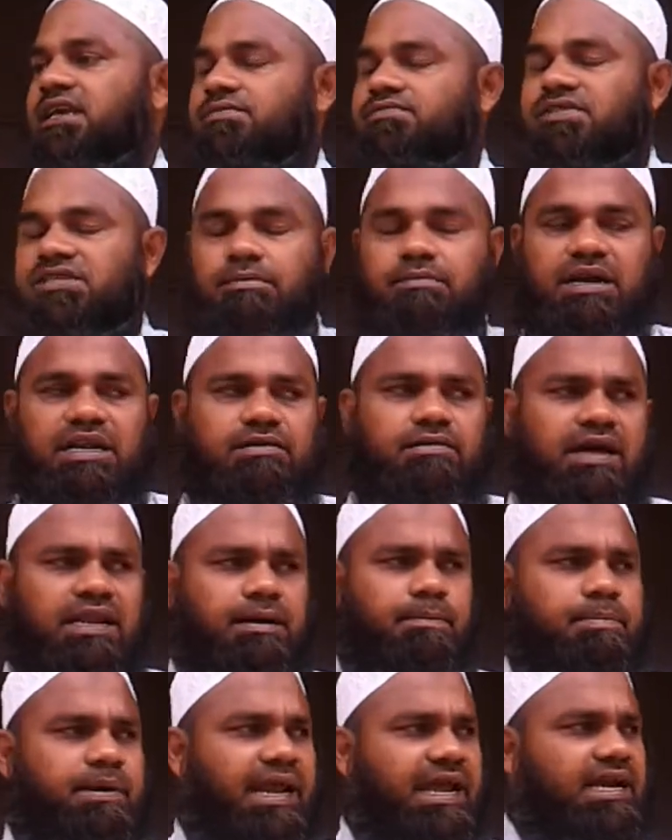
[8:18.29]
If somebody
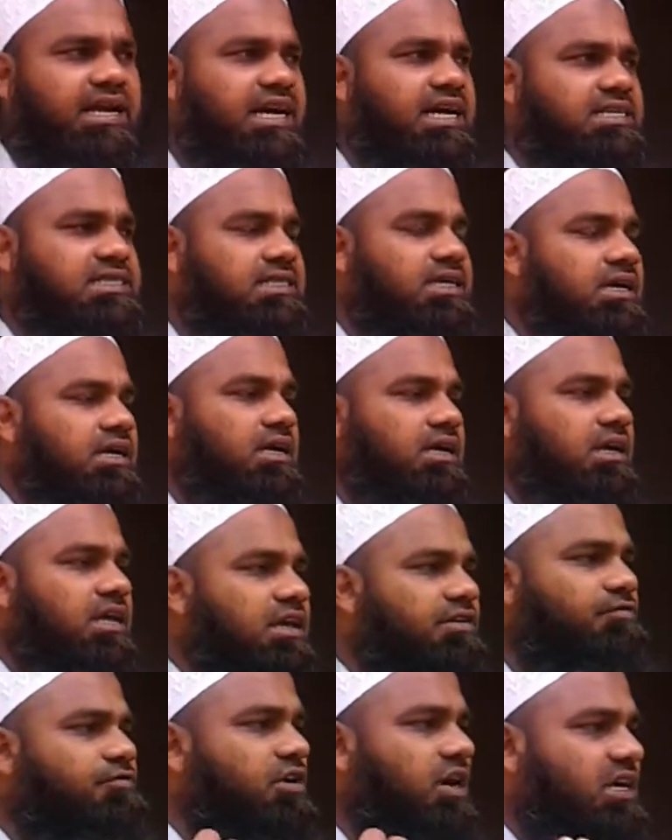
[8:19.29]
wanna break us,
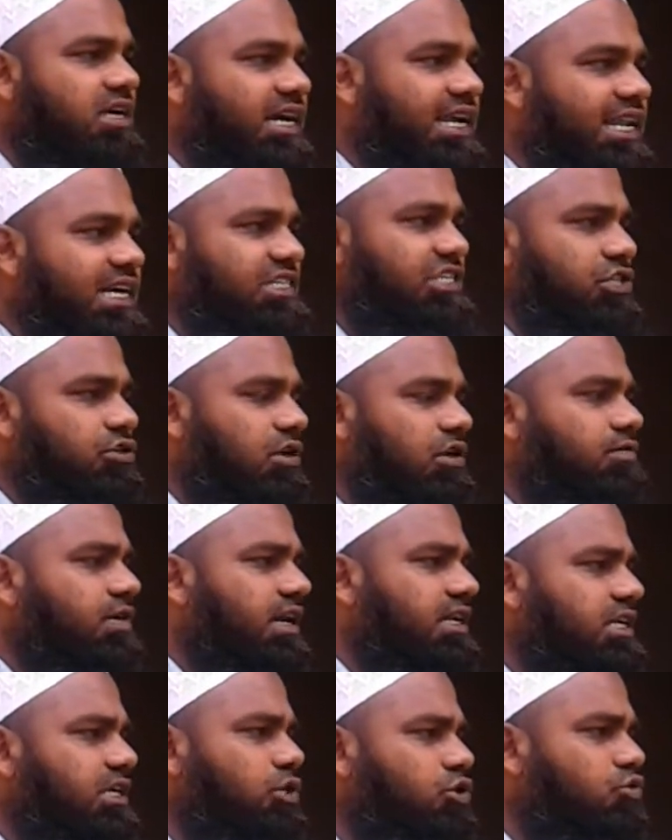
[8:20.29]
if you are collectively
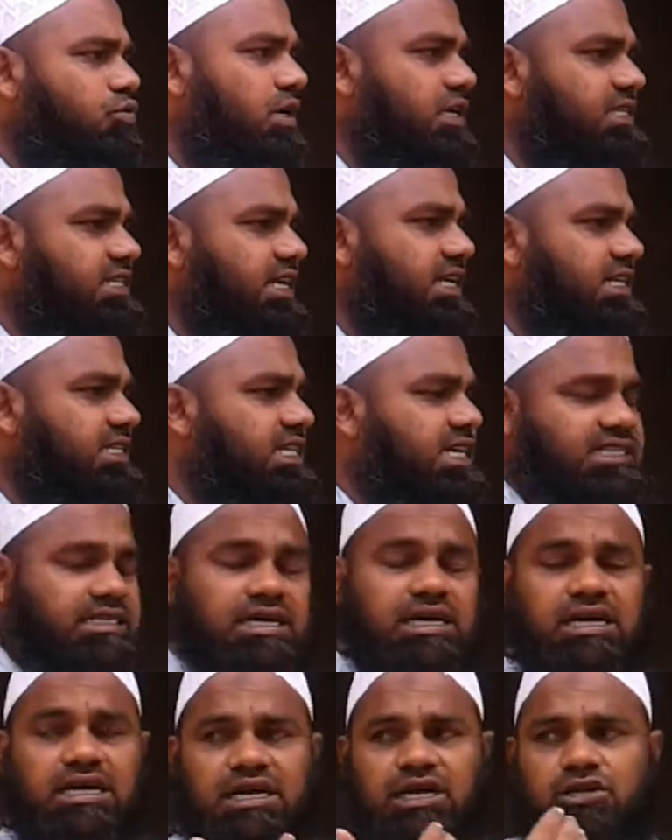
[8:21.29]
working towards
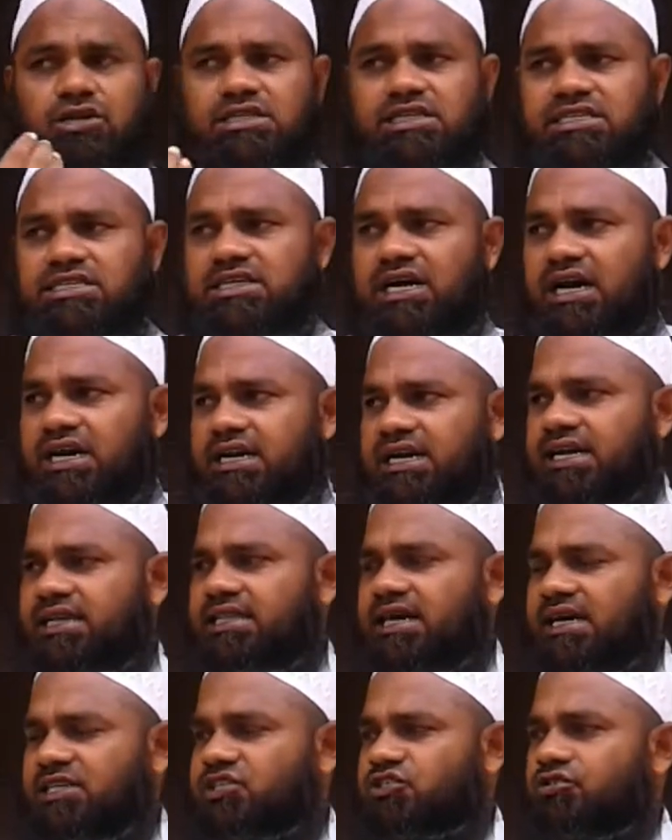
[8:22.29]
the
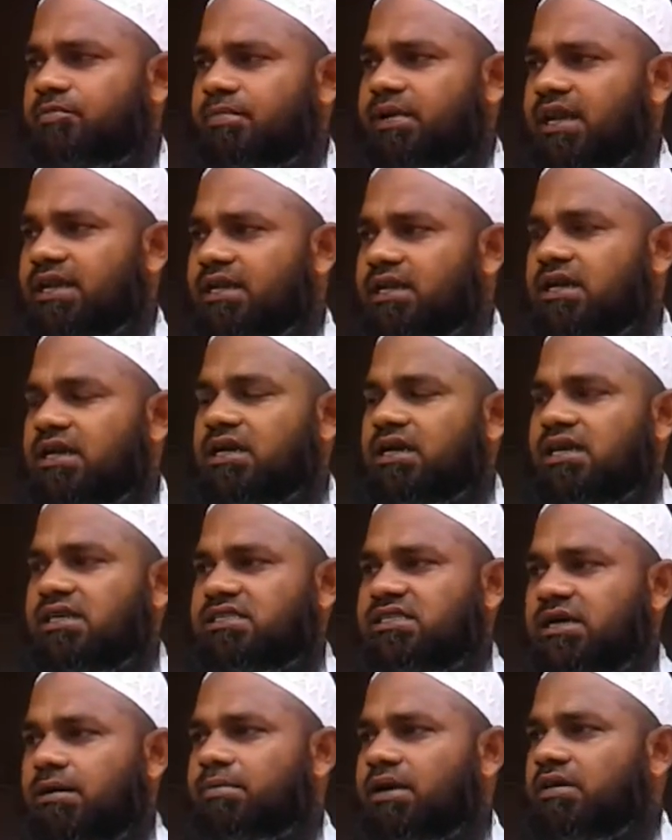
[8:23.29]
target, the achievement,
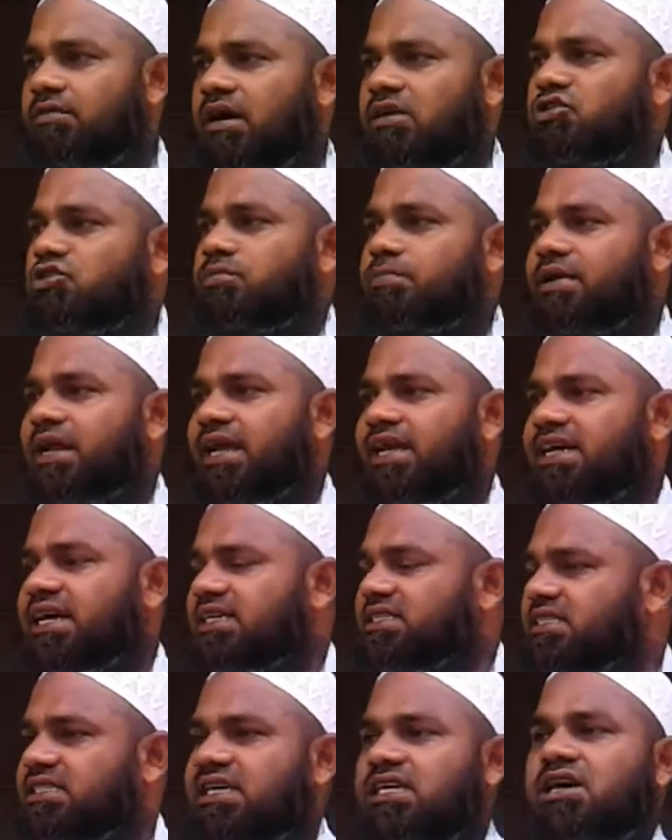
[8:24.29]
if somebody want to break
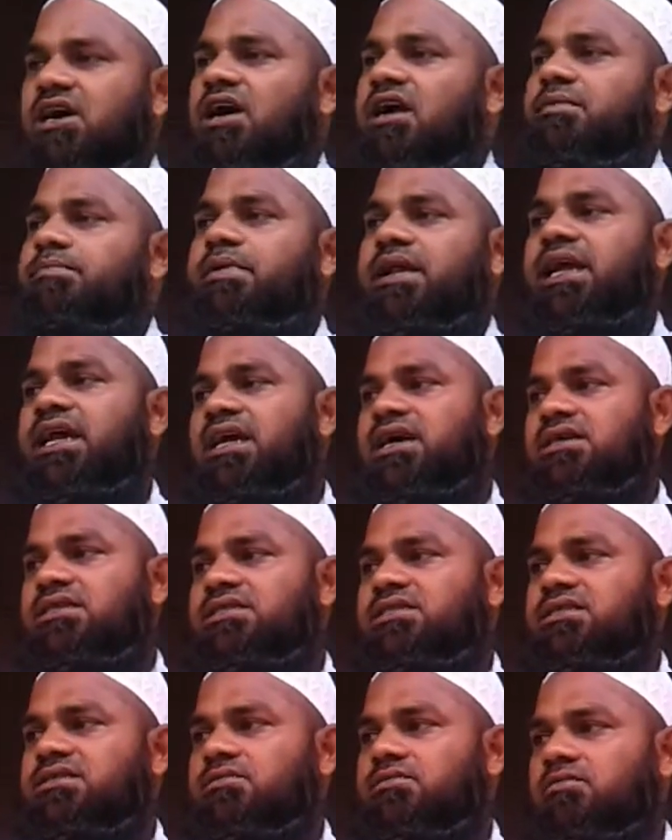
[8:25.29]
us, they can't break
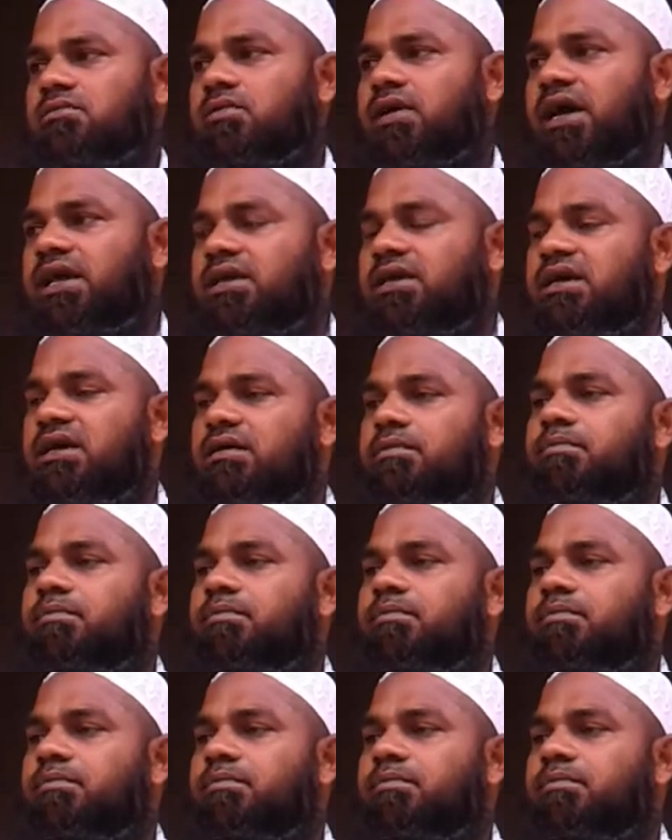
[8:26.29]
us. Why?